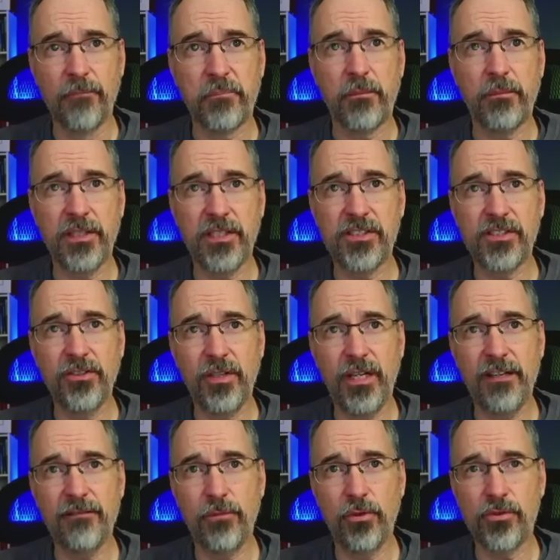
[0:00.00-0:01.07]
but they still
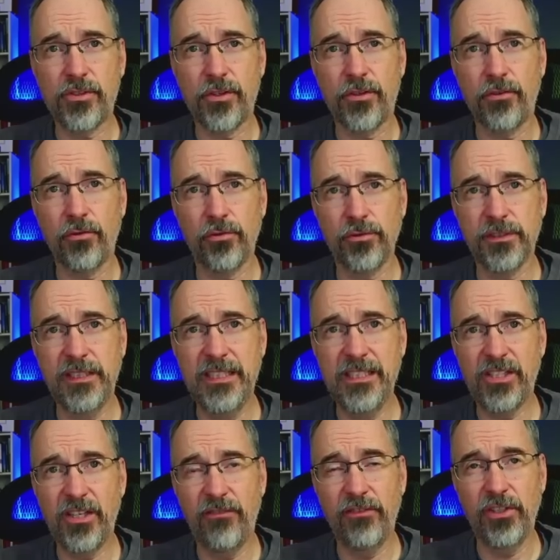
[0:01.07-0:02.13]
have most of their old
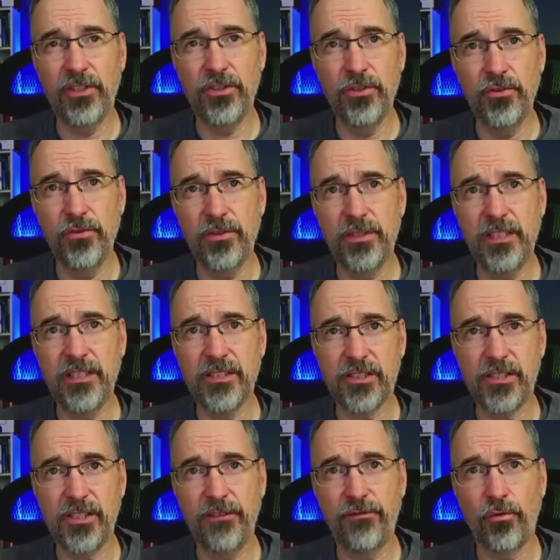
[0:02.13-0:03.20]
T-72,
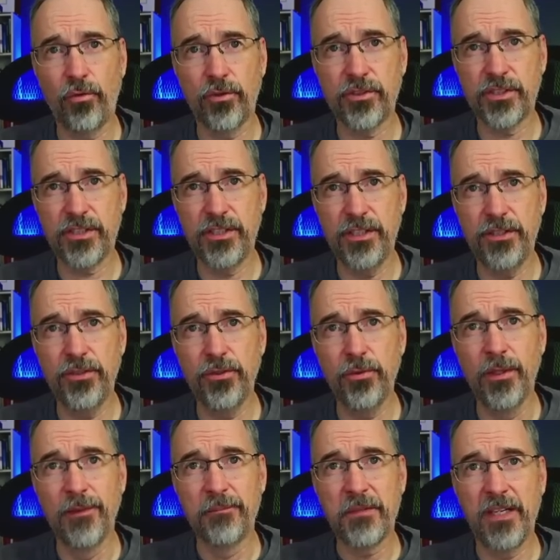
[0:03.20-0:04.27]
T-64, 62,
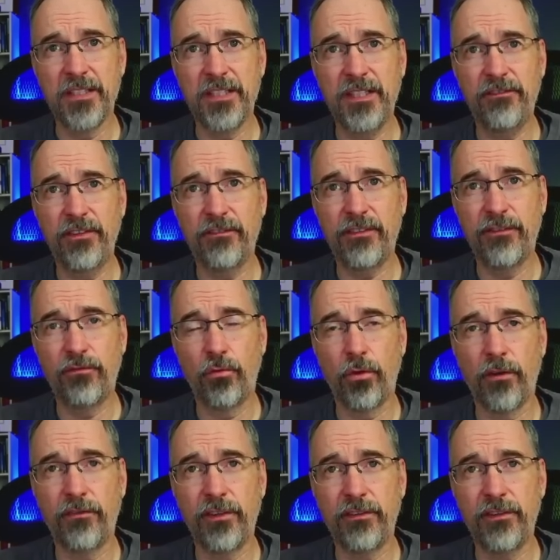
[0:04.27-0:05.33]
and T-54
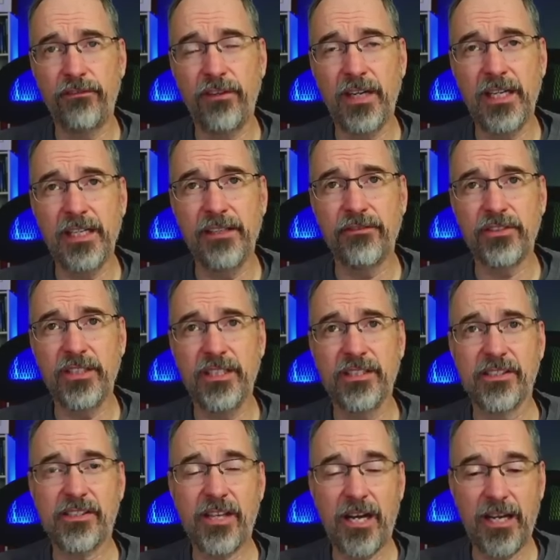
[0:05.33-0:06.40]
55s in
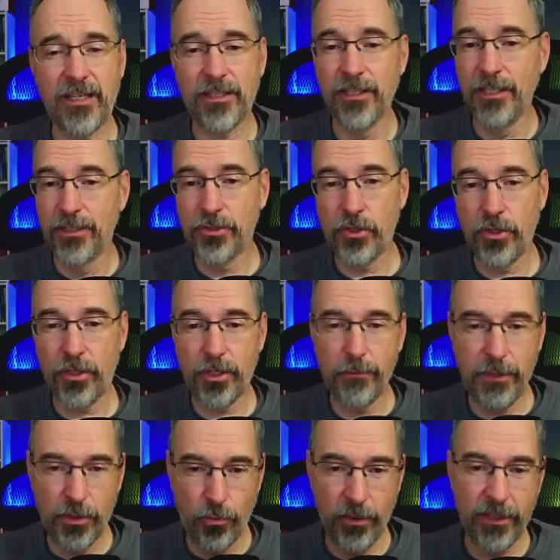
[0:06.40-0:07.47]
stock. So they're going to be
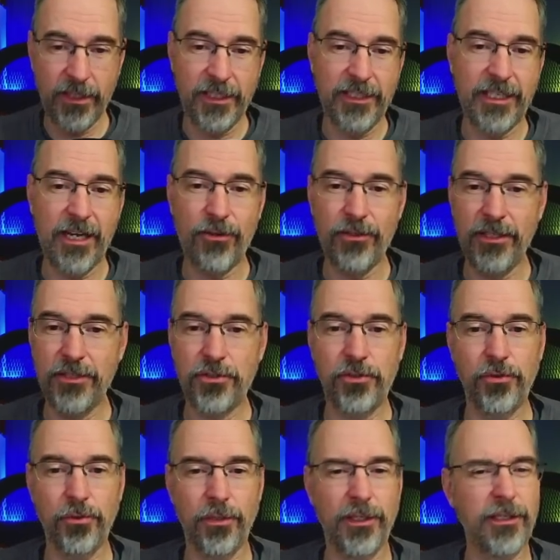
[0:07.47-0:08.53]
dwindling down
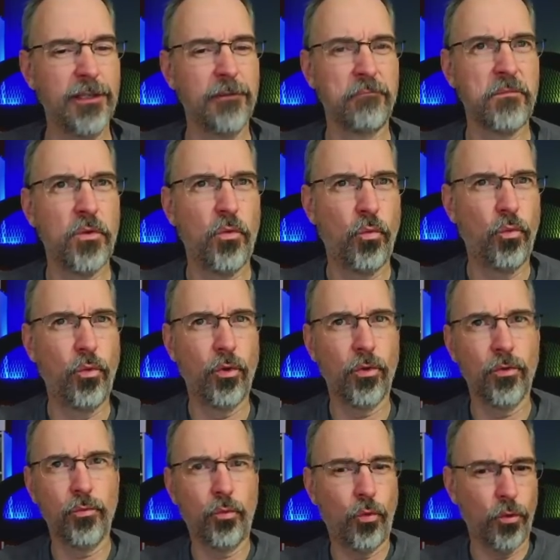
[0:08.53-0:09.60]
into like
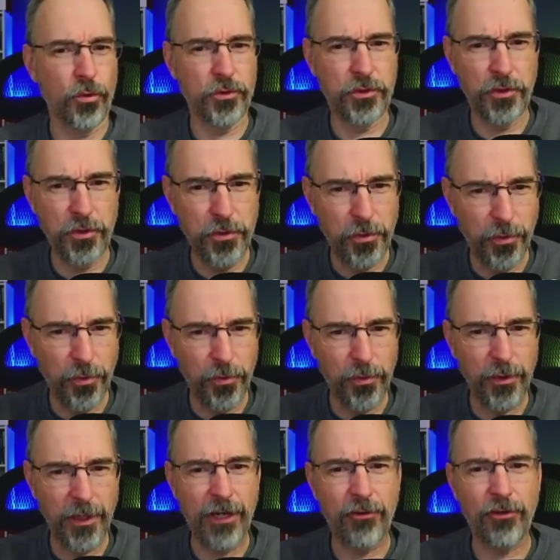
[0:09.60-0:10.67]
World War II
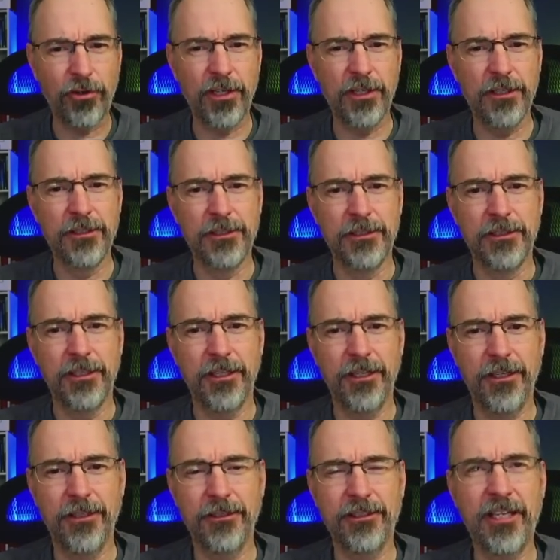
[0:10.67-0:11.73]
era
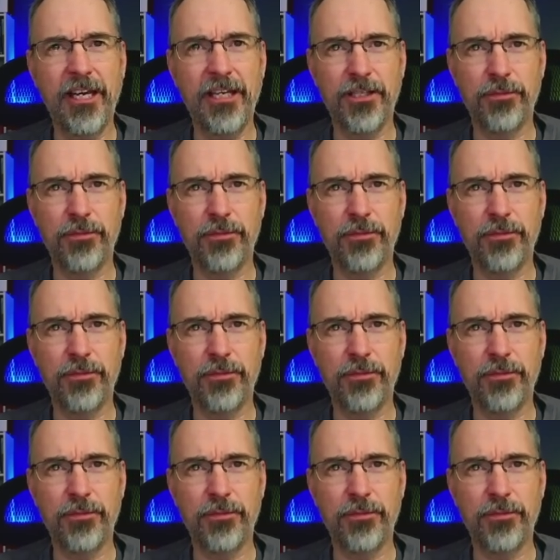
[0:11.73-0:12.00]
tanks